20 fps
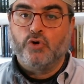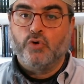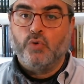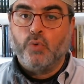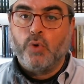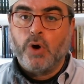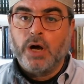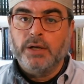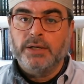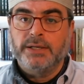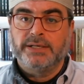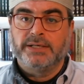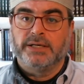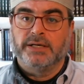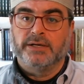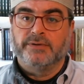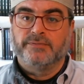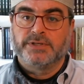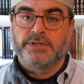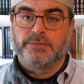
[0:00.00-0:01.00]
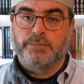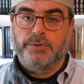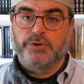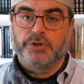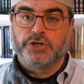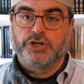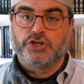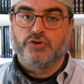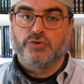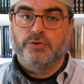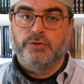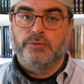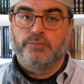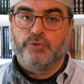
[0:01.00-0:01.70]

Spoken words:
quality of spiritual